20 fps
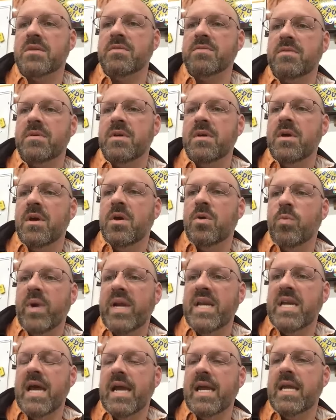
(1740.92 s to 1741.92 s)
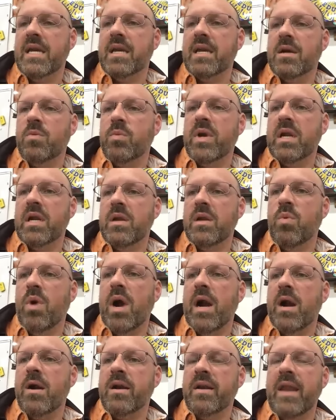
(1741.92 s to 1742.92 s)
of redecking and
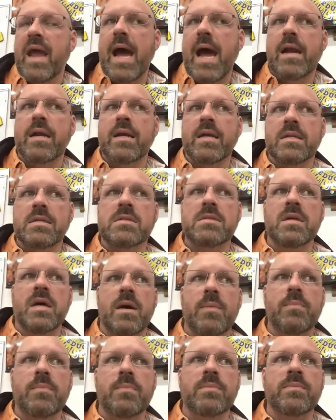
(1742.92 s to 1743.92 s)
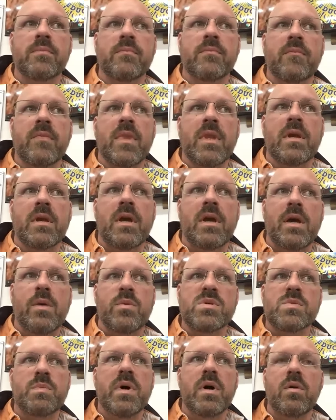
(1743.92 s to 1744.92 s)
rewiring that. It
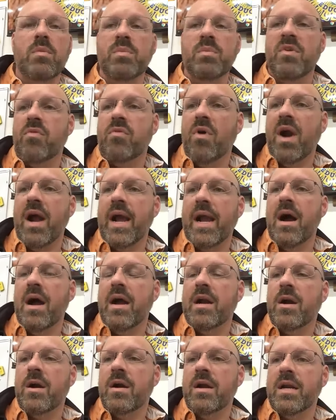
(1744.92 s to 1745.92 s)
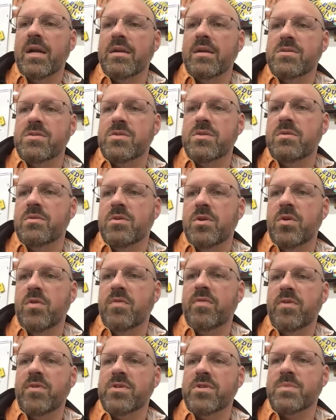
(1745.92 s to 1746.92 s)
was built before I got here, and it's due
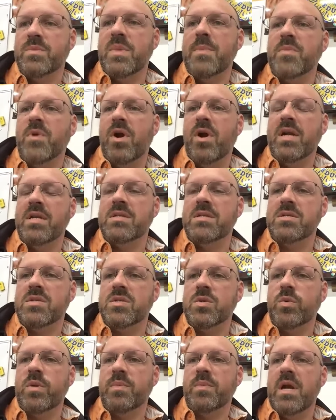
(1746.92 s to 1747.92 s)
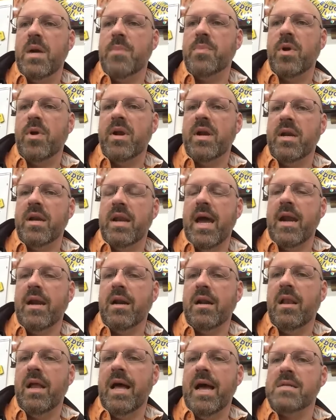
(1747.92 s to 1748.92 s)
for some upgrades. And so we've been upgrading that in
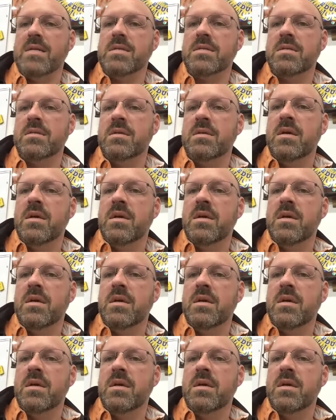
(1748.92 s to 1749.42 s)
class.